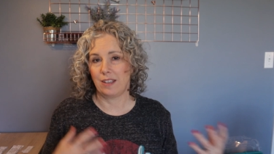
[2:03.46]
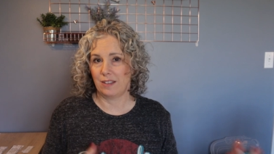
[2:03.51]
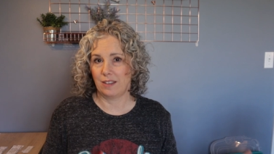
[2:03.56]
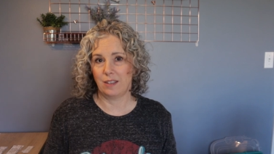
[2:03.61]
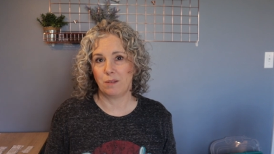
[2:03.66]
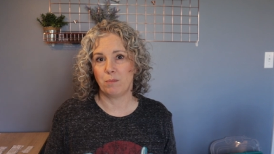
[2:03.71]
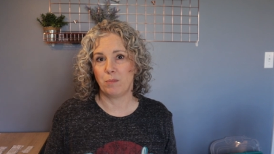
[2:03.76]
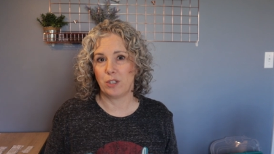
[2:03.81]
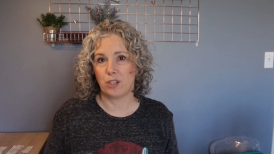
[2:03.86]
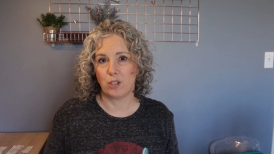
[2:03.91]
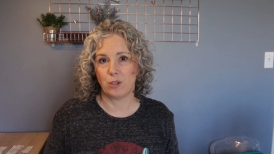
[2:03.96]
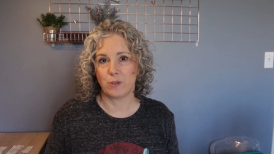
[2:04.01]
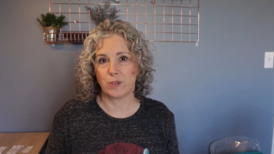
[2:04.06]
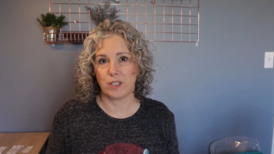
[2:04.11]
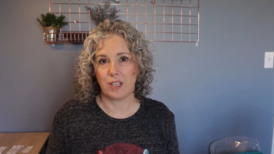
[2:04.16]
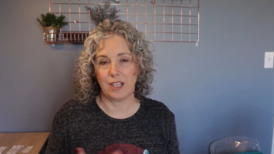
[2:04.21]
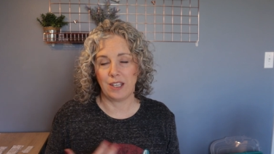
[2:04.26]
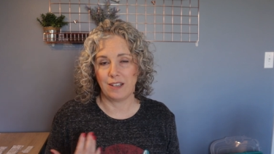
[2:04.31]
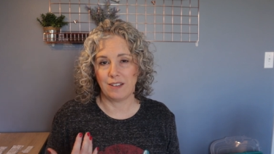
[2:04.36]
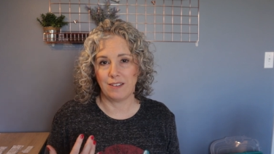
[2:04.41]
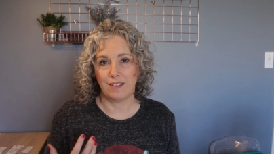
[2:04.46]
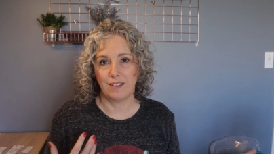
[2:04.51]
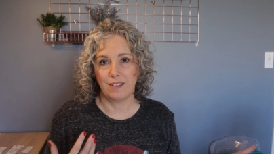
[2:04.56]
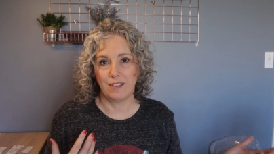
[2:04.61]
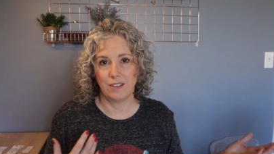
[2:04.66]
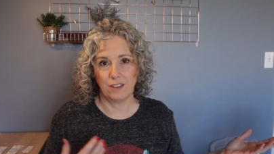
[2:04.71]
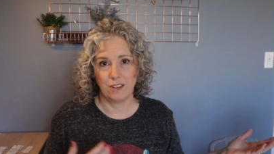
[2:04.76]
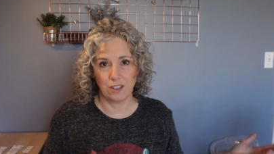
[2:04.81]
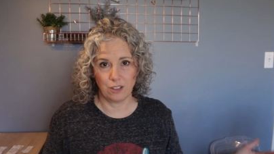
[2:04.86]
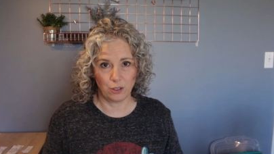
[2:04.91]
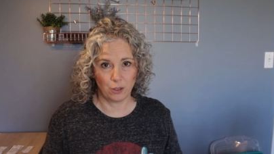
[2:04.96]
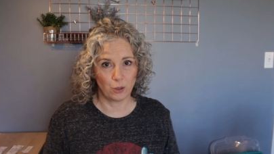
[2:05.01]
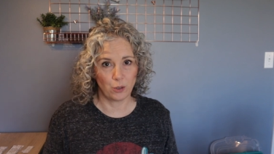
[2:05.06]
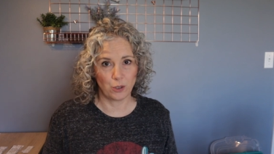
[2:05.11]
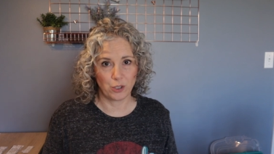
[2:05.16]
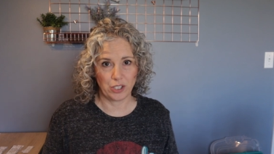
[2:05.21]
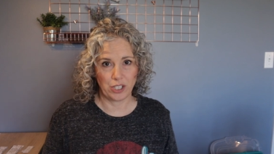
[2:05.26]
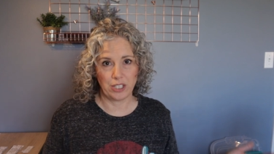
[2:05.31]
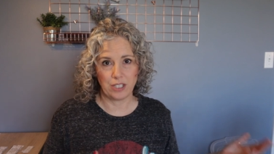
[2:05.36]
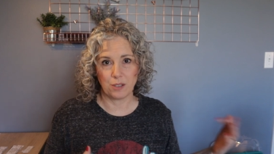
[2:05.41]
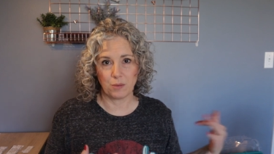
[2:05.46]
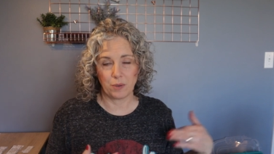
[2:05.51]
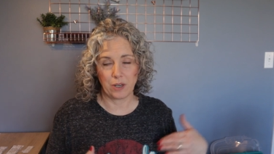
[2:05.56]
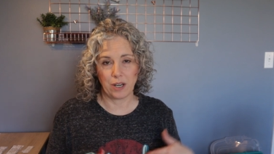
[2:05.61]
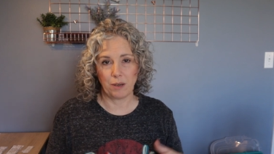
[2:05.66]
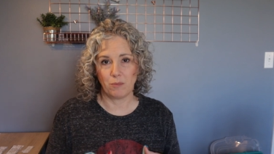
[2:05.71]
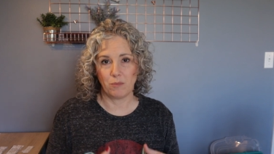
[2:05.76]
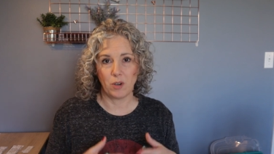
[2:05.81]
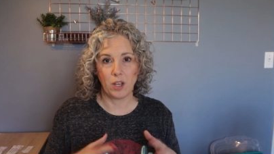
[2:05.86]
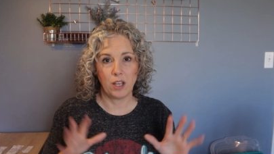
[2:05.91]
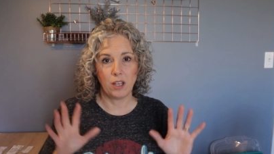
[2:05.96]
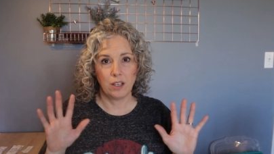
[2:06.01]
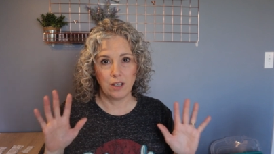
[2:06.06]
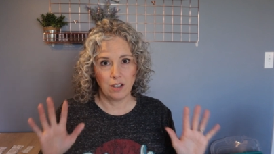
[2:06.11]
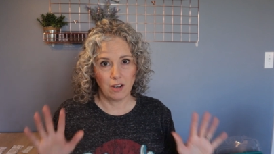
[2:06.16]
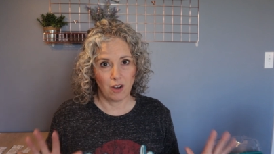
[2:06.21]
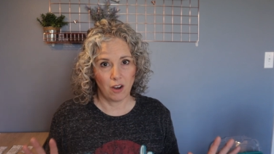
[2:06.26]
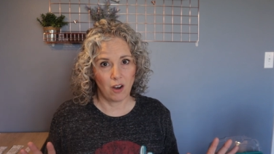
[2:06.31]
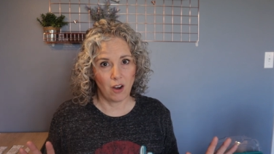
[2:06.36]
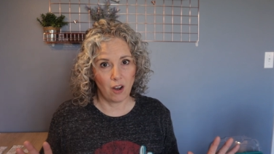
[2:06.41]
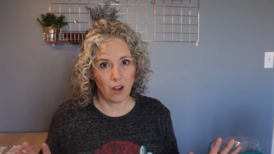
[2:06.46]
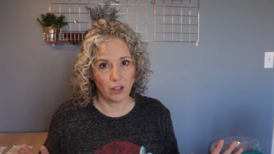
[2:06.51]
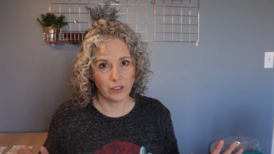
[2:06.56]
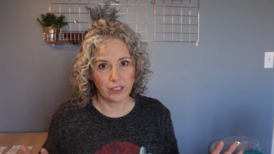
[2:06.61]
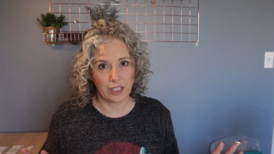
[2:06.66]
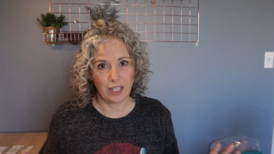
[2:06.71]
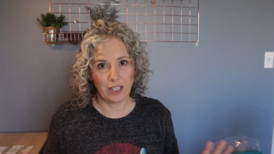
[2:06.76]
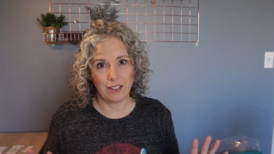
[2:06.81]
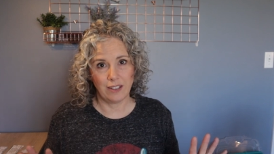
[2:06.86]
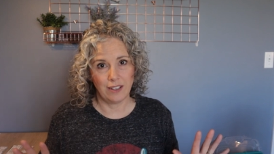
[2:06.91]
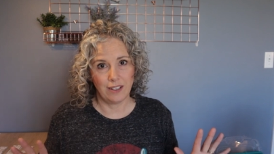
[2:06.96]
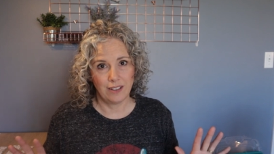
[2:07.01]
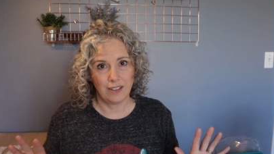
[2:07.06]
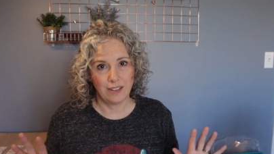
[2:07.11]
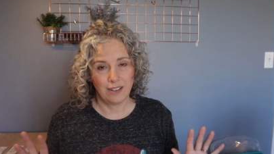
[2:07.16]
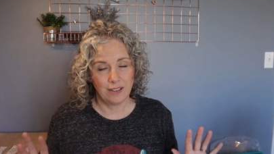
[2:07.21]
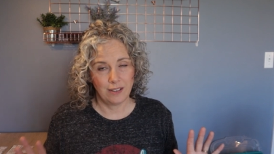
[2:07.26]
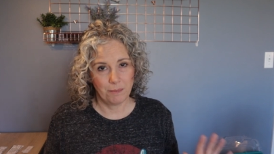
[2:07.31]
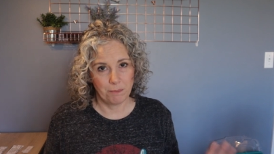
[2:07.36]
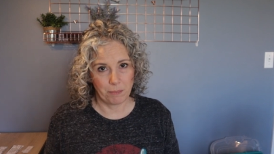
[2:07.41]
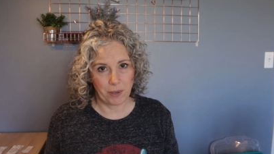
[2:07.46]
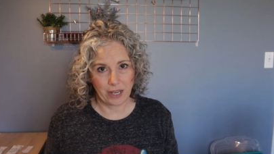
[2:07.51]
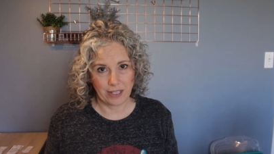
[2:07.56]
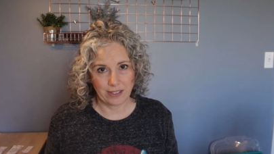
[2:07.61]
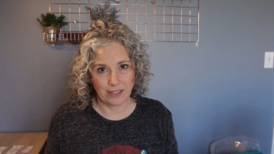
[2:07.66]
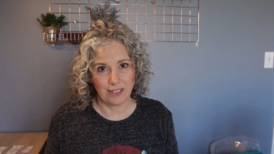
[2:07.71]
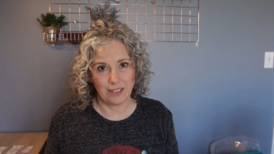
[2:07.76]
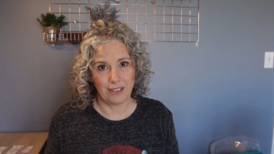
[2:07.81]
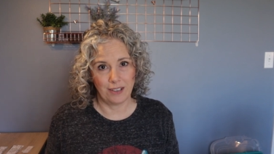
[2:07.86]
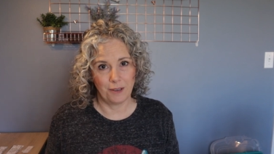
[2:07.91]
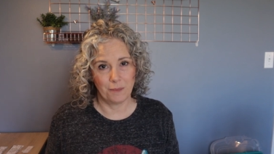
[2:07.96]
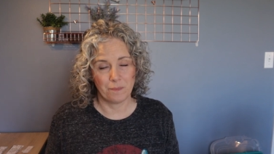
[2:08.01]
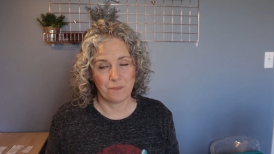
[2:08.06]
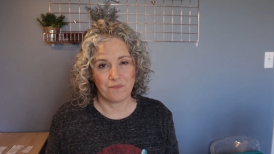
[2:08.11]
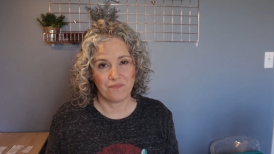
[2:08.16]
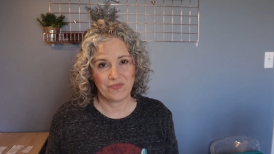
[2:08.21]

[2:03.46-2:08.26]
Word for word: can then put those in the Google Sheets when I'm all done boxing up.